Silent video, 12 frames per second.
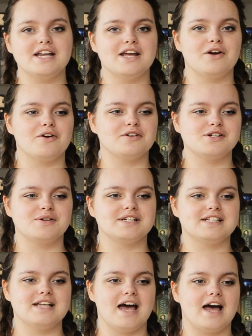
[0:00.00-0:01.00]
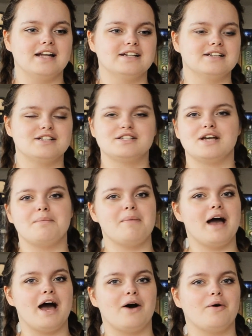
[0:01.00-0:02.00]
here towards the end
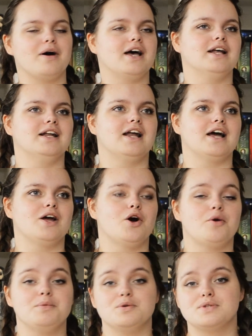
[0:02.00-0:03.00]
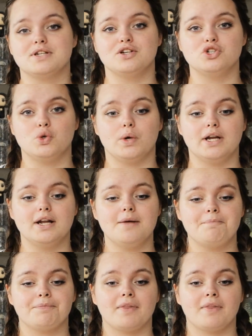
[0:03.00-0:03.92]
somehow, and I hope you still enjoyed it.